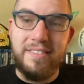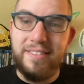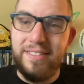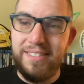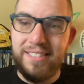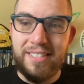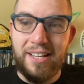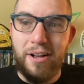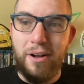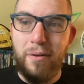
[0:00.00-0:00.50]

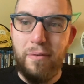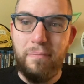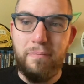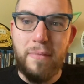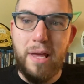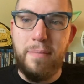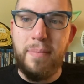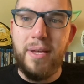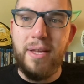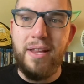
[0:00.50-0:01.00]
So
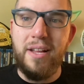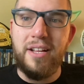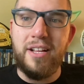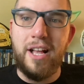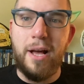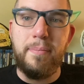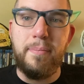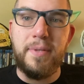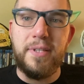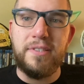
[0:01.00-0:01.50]
maybe
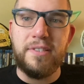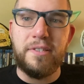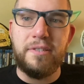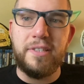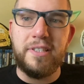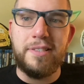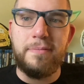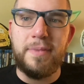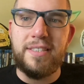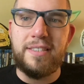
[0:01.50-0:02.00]
come this
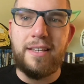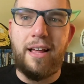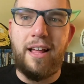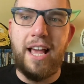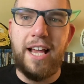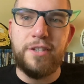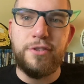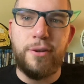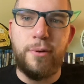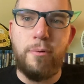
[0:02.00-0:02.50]
Christmas, I'll
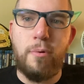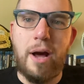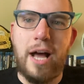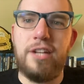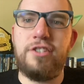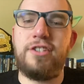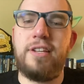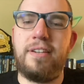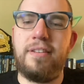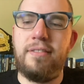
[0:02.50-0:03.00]
actually
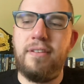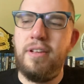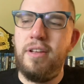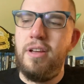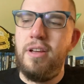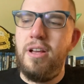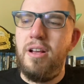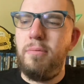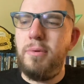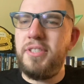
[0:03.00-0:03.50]
watch it.
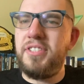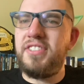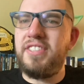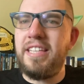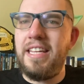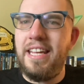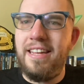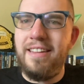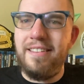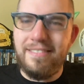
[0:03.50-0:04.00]
We'll
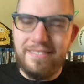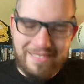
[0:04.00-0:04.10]
see.